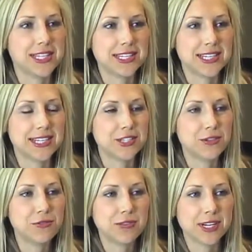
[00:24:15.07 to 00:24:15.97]
Did
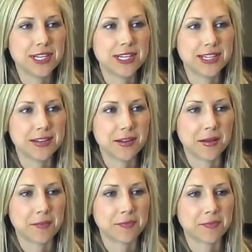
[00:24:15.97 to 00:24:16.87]
you find it
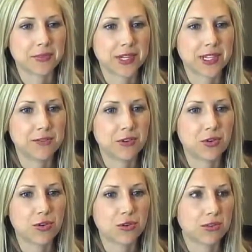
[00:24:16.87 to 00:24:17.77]

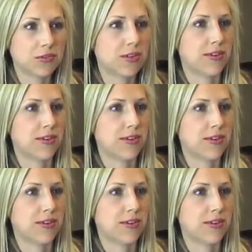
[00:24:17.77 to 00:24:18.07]
difficult